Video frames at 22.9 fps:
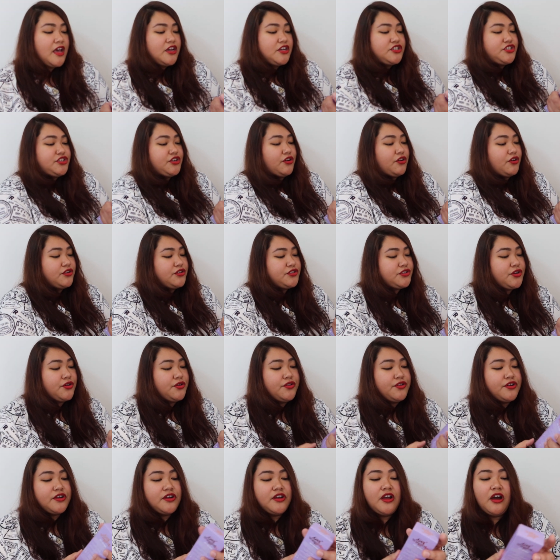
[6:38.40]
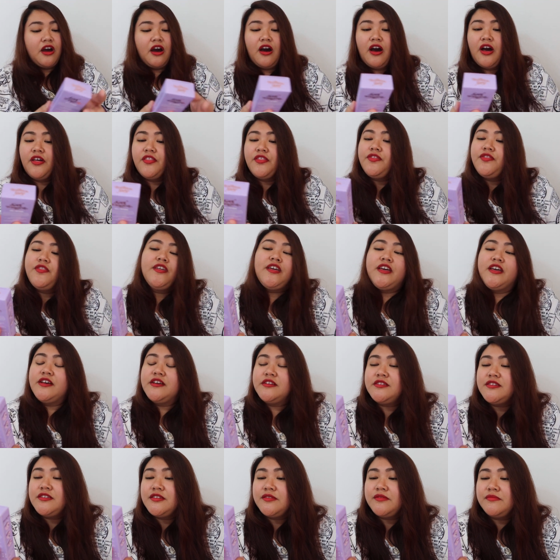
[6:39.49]
She also got
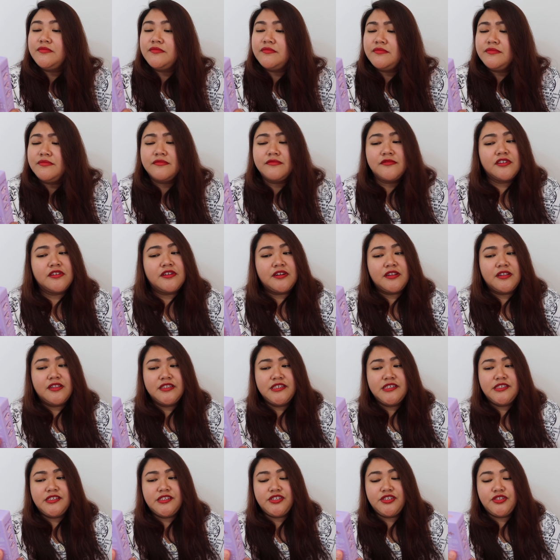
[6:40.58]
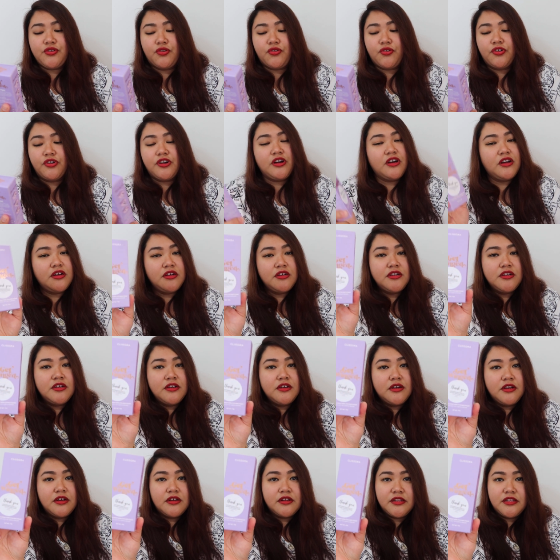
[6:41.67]
this Clisora.
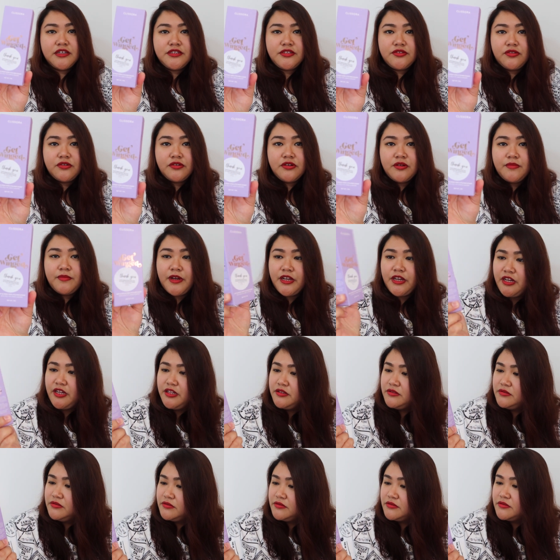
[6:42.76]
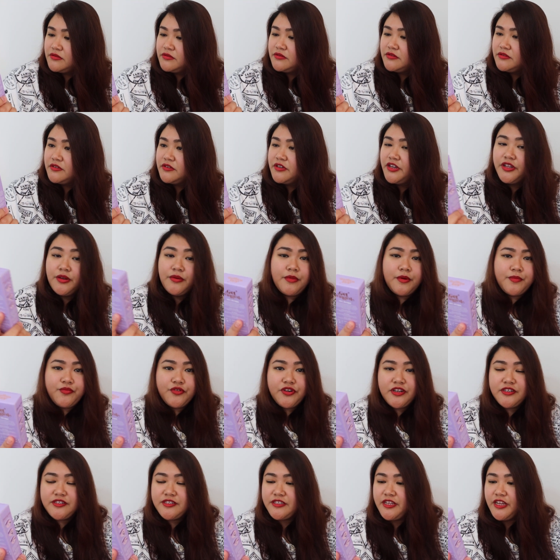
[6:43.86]
Clisora ba yan? Ganyan mga
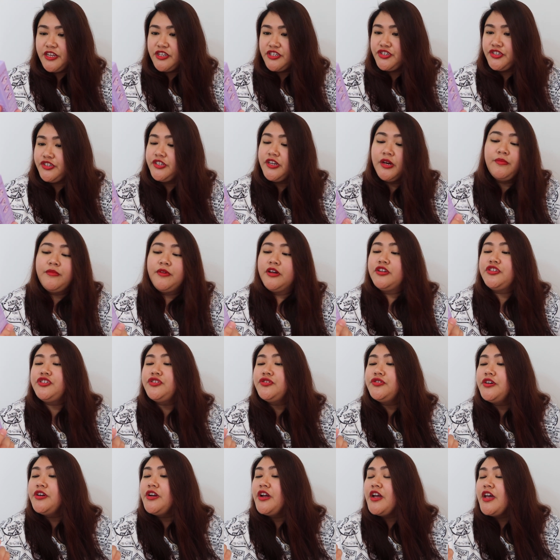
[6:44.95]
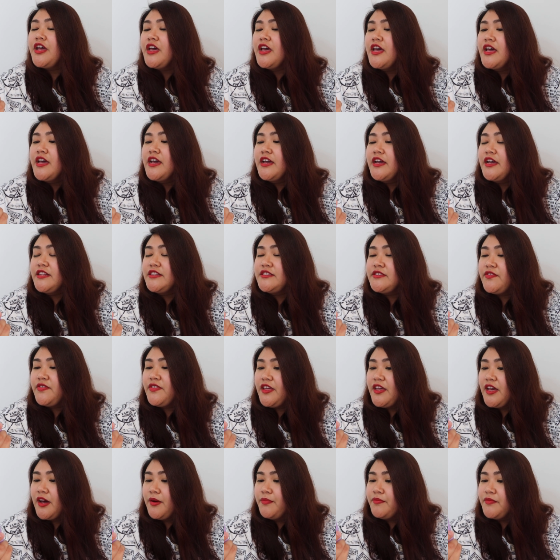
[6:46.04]
pronunciation, I'm not sure. It's
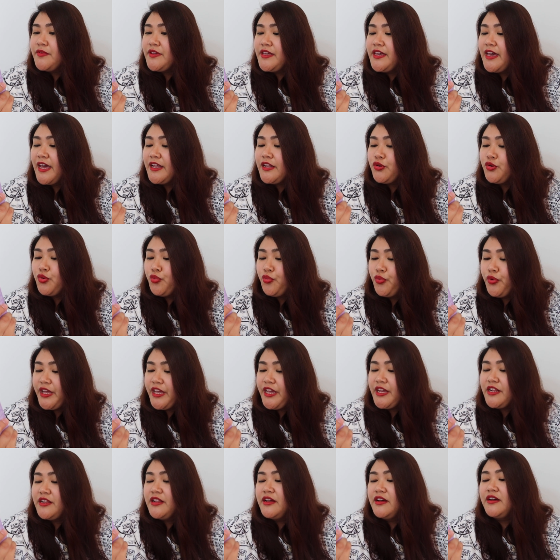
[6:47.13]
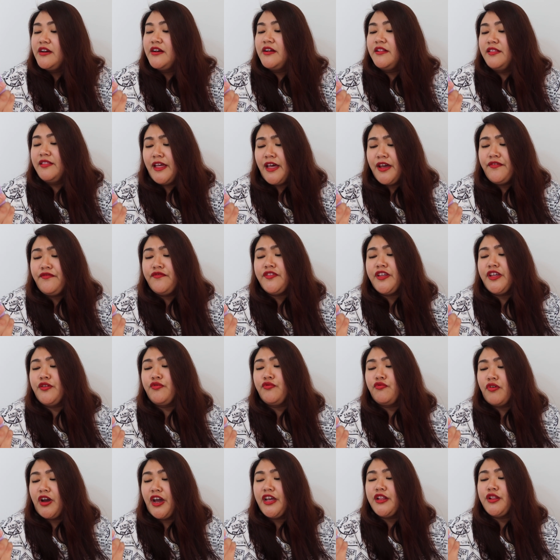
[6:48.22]
the Get Winged Left
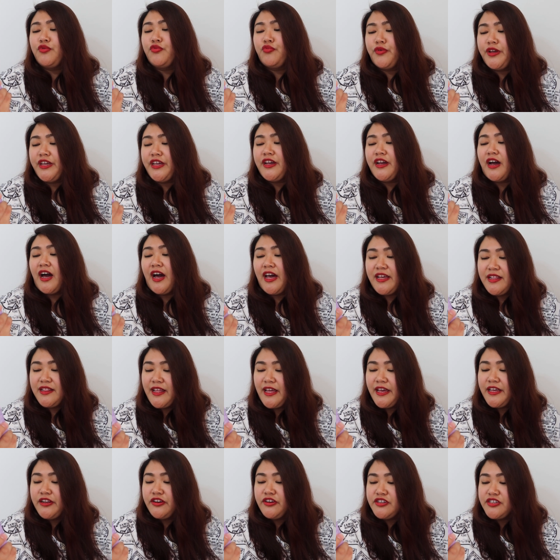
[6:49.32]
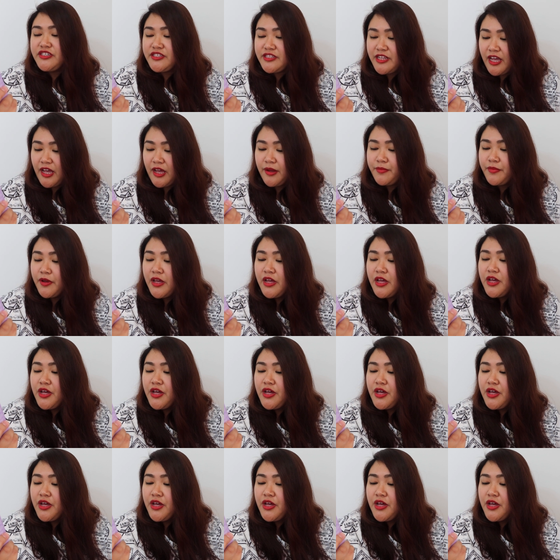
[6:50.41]
and Right Wing Eyeliner Stamp